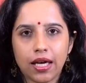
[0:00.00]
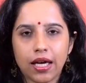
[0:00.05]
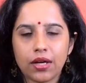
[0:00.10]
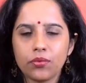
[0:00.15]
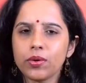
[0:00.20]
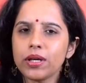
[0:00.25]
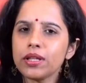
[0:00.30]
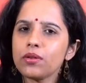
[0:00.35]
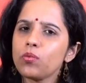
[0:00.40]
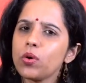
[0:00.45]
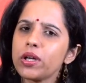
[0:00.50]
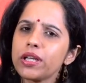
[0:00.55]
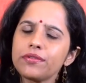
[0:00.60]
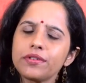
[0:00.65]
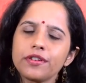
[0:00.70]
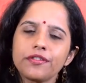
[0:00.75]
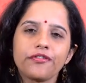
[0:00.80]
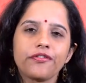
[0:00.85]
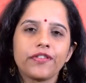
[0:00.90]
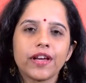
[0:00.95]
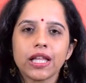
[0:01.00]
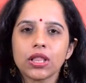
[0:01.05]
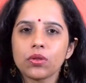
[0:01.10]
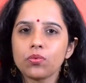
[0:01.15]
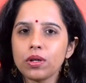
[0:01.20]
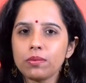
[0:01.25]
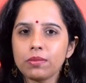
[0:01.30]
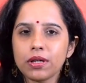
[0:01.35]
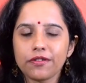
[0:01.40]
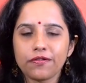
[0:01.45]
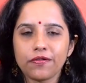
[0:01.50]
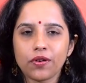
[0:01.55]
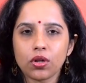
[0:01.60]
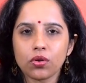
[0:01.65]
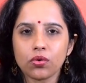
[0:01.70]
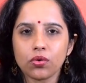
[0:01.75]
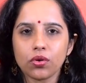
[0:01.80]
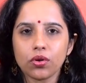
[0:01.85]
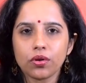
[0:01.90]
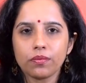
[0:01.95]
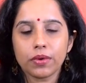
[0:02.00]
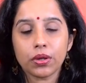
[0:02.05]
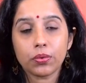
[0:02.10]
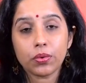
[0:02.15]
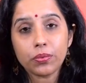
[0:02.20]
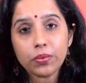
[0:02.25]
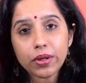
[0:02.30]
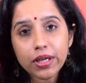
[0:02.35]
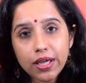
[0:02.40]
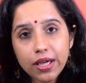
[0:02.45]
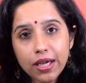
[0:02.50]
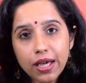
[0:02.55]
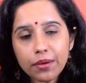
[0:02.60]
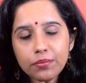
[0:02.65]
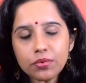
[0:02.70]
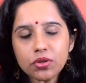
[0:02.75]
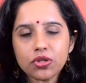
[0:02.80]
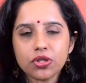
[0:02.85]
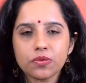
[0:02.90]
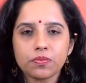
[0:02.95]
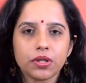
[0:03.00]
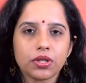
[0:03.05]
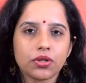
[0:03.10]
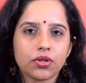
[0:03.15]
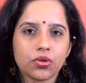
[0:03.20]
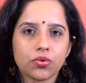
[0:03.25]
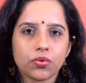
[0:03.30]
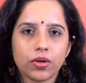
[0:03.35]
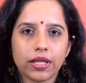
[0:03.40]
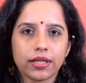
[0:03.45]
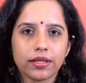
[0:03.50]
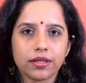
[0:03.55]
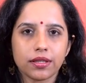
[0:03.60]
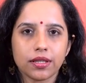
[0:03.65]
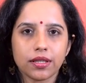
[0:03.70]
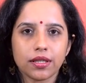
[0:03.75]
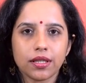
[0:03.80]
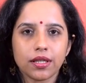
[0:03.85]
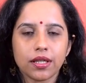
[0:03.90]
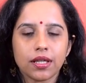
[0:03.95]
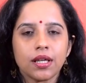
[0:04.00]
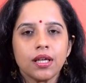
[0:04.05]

and whatever faith we may follow, but when we come to spirituality,